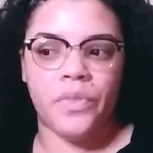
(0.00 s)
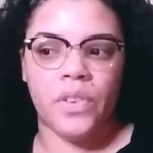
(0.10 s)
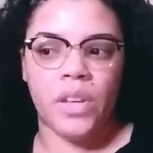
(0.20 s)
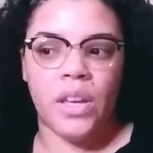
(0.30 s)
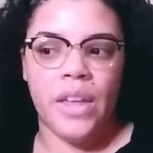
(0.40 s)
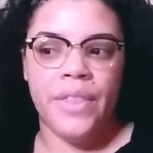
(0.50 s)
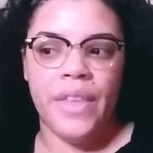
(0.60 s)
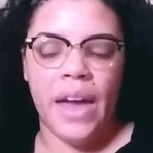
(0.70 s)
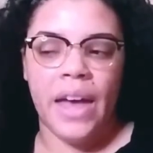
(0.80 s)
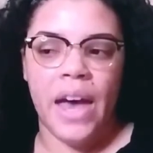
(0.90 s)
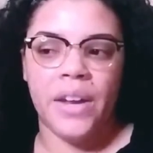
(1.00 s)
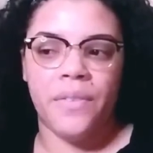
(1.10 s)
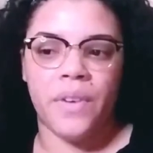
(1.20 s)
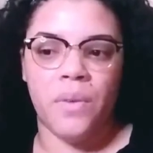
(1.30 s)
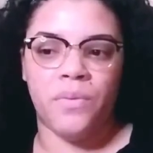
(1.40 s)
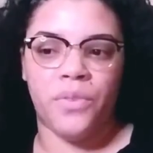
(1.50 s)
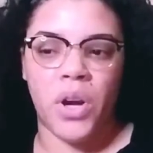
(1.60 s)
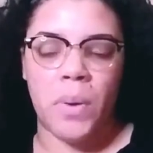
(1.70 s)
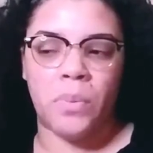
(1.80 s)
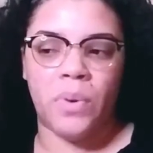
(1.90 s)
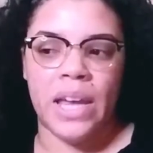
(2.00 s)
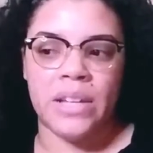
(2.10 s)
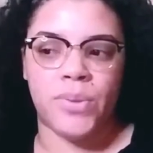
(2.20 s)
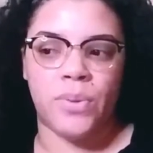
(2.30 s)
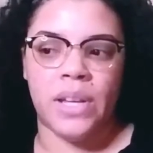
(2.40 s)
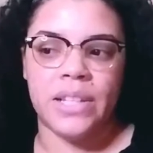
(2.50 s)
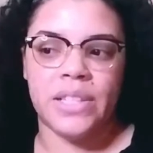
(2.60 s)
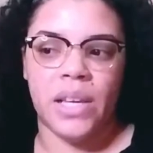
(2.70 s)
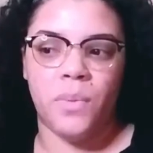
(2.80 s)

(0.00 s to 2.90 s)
and that kind of confirmed what Antoinette said,